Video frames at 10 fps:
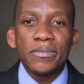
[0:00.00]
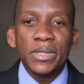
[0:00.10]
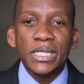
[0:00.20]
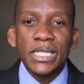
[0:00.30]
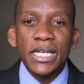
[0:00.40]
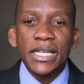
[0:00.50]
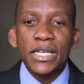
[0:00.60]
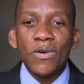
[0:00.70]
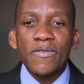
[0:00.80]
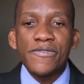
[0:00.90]

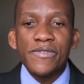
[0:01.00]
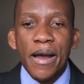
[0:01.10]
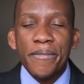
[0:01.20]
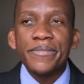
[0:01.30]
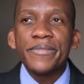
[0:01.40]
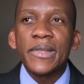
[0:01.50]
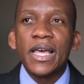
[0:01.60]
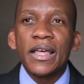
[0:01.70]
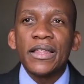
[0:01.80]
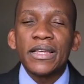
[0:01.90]
basically confirm
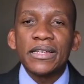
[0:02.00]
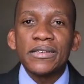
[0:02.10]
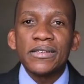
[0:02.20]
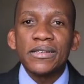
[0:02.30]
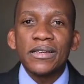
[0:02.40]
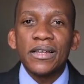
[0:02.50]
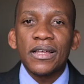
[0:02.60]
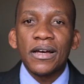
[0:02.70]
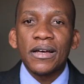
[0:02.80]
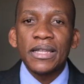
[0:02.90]
that
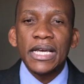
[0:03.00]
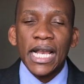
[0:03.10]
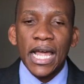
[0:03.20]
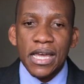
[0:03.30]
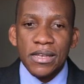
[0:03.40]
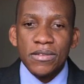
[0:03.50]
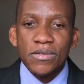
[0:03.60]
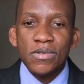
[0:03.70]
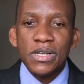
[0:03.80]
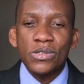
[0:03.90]
the client
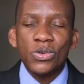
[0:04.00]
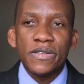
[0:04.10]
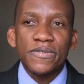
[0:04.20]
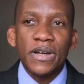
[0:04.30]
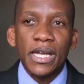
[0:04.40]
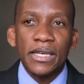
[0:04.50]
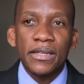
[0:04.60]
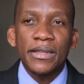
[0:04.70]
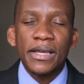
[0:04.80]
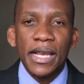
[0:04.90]
who has notified
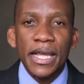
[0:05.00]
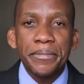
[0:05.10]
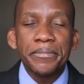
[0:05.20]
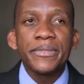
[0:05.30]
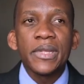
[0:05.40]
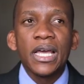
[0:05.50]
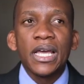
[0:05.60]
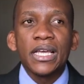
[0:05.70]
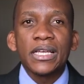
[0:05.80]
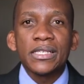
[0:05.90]
the claim
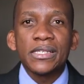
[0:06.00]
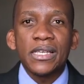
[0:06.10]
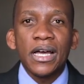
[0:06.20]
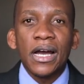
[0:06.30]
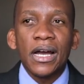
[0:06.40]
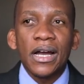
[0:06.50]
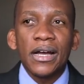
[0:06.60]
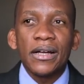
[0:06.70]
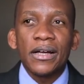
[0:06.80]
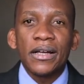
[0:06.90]
is
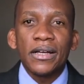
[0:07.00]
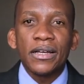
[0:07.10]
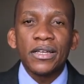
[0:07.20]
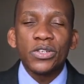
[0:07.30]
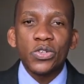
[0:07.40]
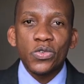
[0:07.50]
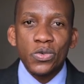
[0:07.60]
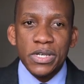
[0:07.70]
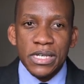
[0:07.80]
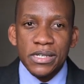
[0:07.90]

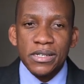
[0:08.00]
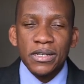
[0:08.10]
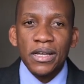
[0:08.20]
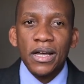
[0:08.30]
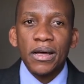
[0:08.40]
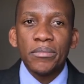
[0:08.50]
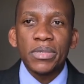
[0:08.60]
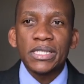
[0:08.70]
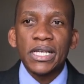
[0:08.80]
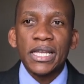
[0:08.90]
insured.
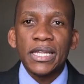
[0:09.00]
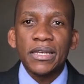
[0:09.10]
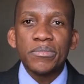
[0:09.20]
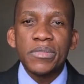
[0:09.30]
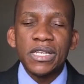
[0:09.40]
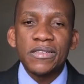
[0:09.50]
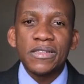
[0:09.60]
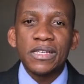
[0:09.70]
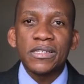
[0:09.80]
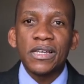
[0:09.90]
Basically, that means
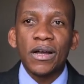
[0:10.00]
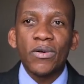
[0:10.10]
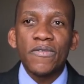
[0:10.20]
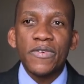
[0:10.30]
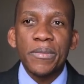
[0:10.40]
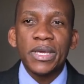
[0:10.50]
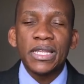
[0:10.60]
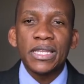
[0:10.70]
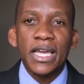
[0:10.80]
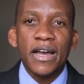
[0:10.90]
that confirming
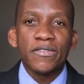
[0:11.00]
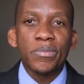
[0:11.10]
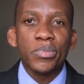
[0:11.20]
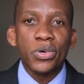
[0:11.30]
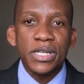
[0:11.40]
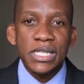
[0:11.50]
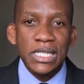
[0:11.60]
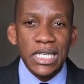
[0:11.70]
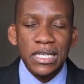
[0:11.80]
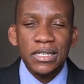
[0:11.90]
that they have a
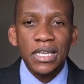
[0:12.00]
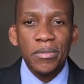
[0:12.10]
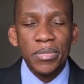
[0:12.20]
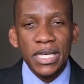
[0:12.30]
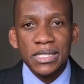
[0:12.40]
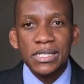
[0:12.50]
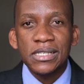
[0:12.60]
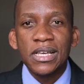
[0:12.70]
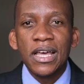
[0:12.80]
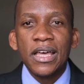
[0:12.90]
policy in
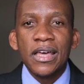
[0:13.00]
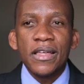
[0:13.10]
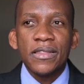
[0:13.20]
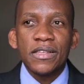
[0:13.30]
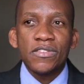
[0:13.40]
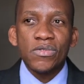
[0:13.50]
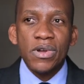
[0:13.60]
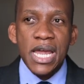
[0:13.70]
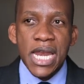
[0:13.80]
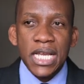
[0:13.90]
place that's
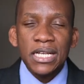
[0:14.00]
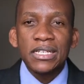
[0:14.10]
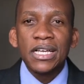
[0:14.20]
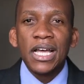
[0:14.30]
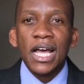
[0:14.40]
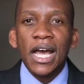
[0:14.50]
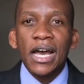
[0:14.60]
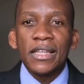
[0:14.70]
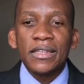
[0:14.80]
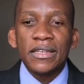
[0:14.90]
running
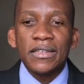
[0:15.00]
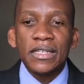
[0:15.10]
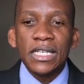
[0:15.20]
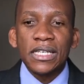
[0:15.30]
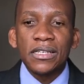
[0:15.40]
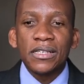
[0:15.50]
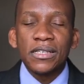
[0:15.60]
and that the